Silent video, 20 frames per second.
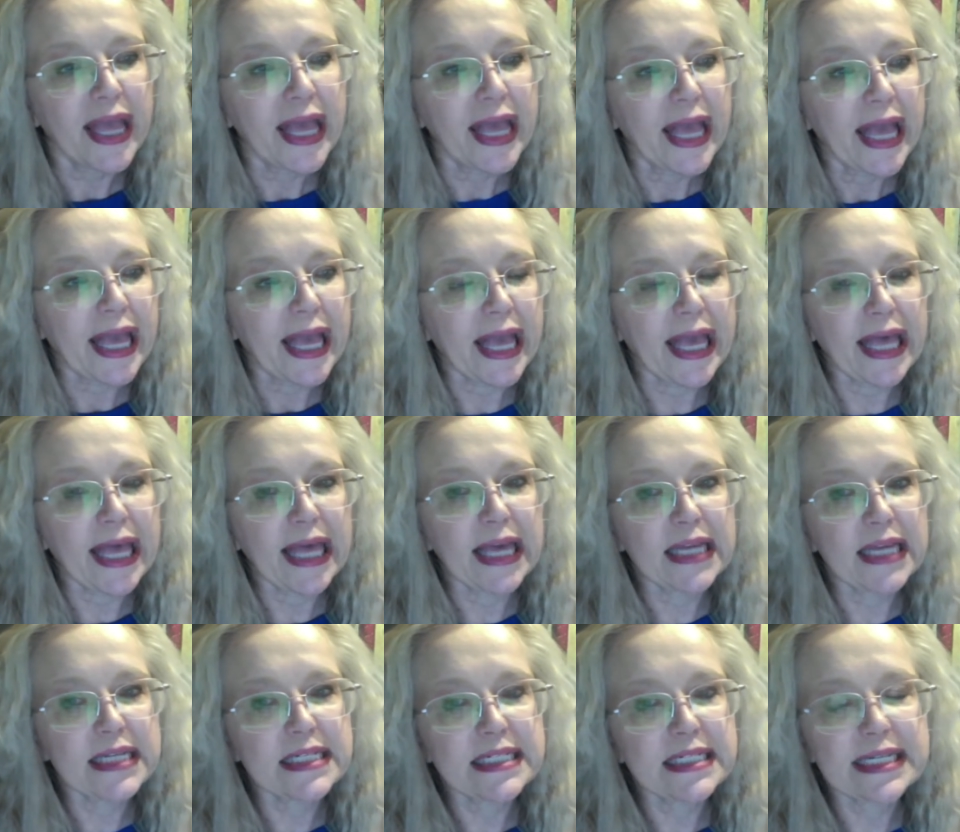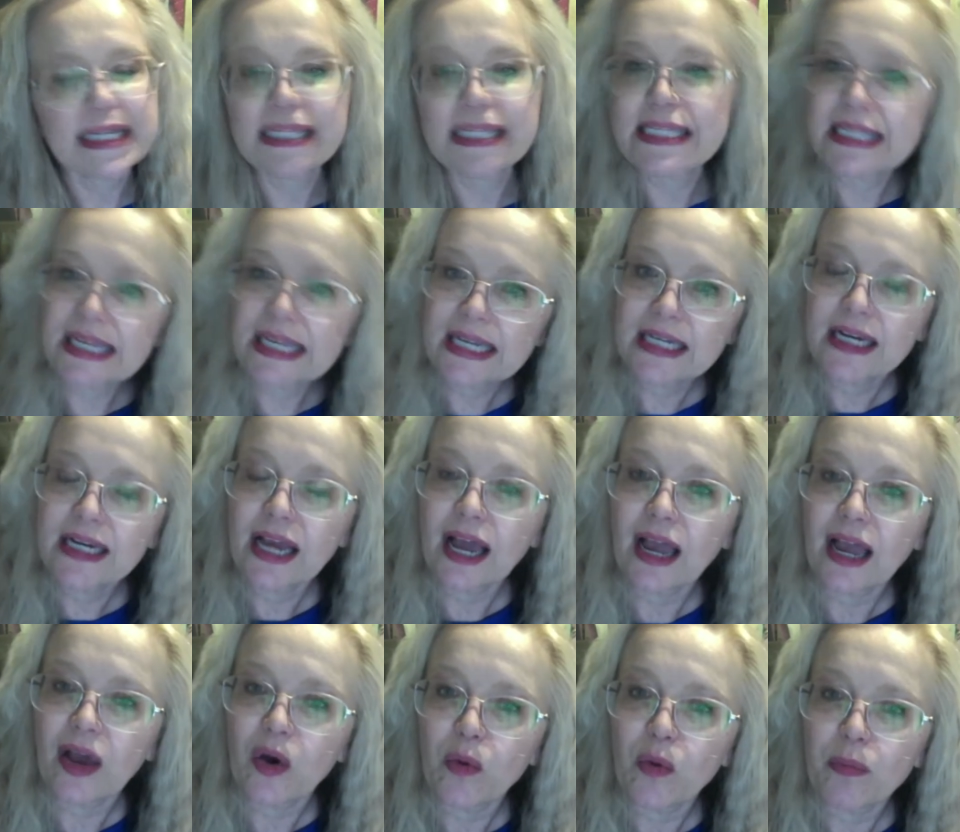And that's it. I
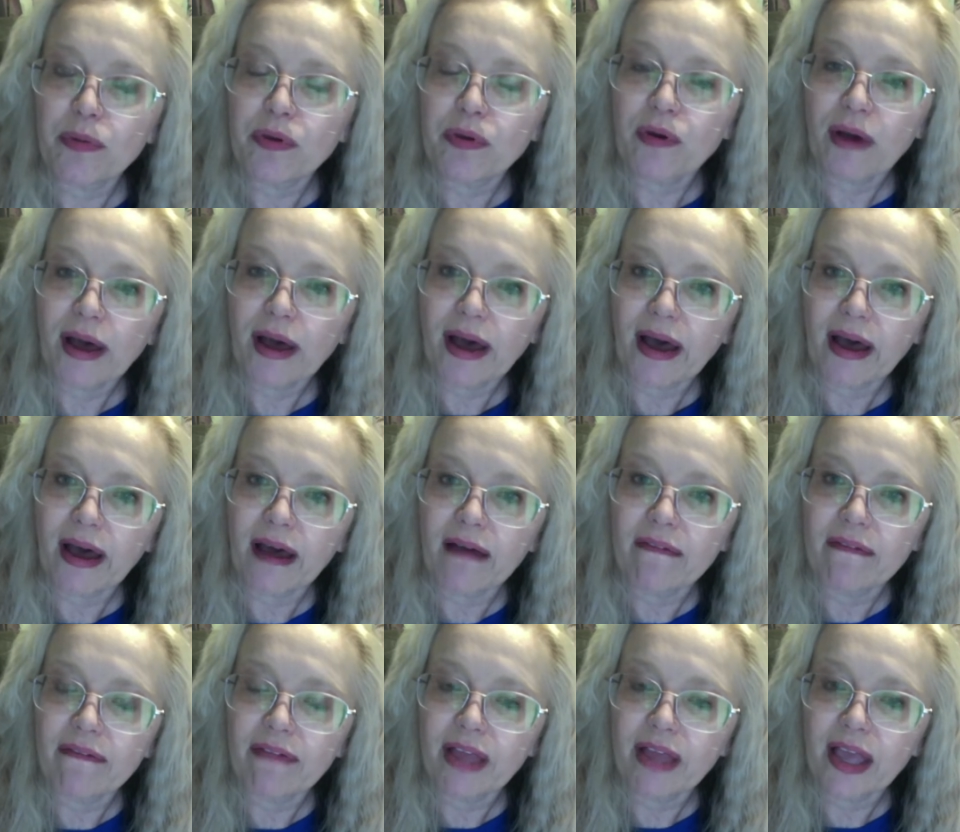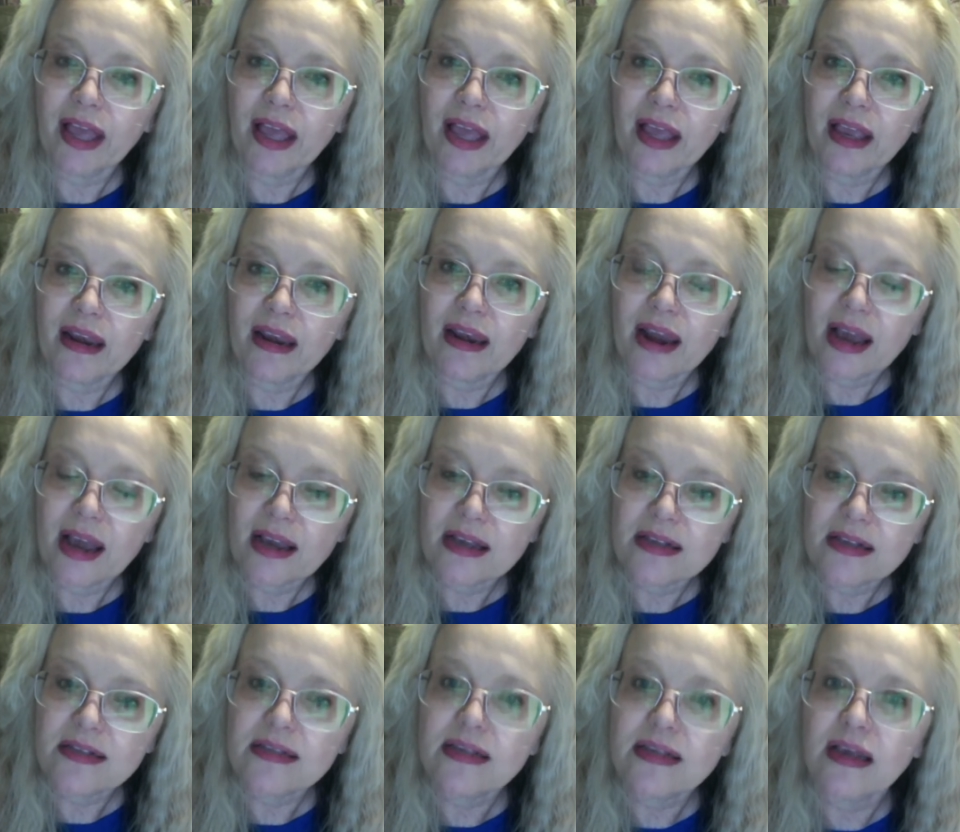hope you have a
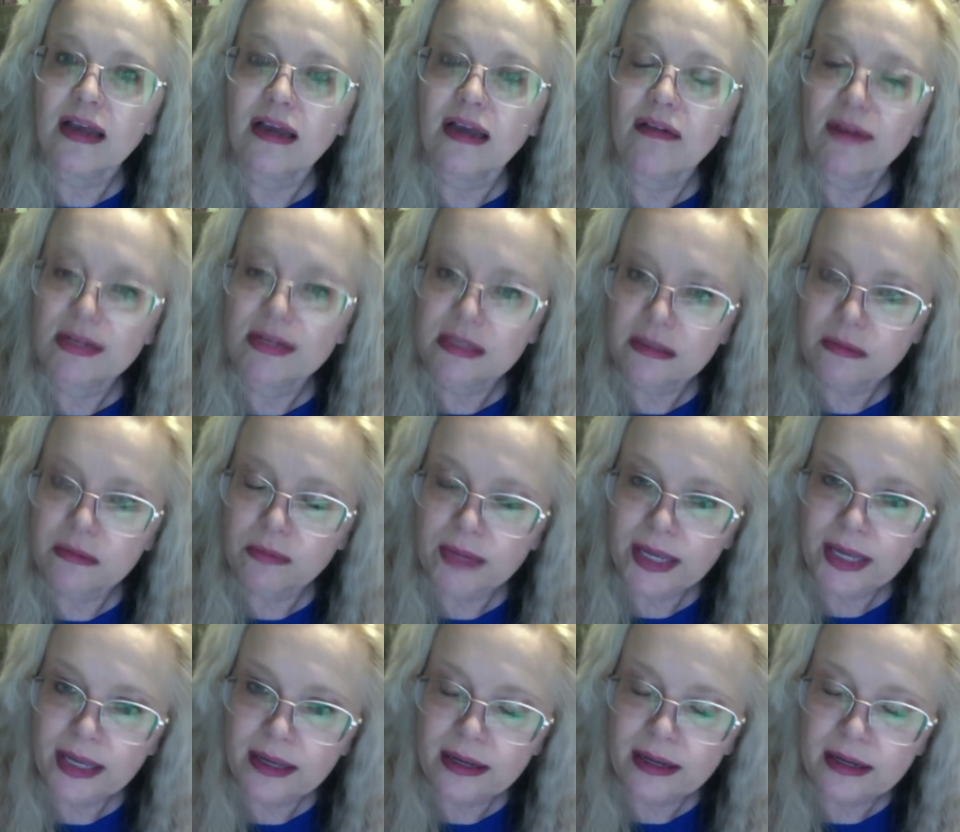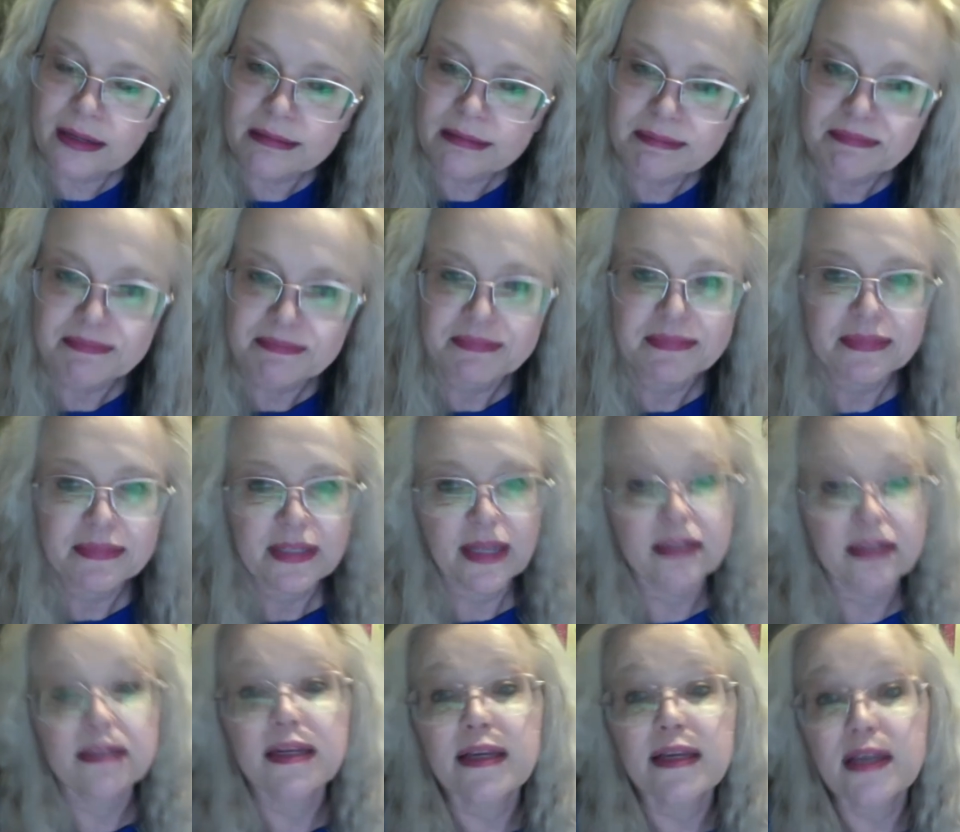nice rest of the week
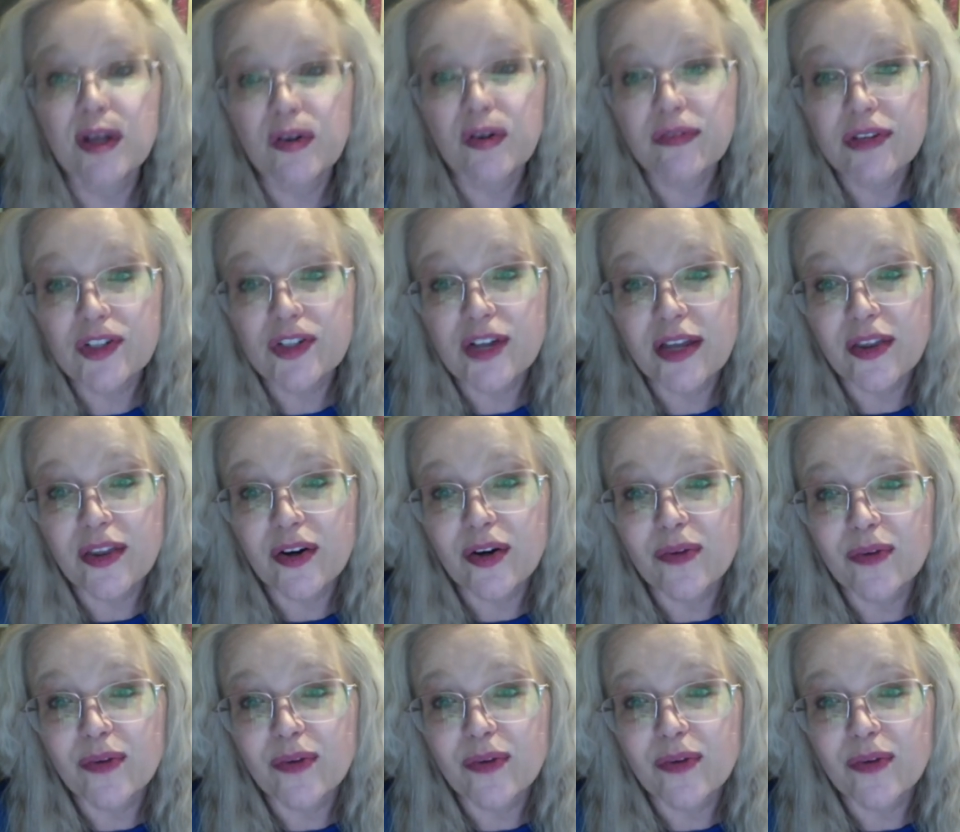and take care of each other.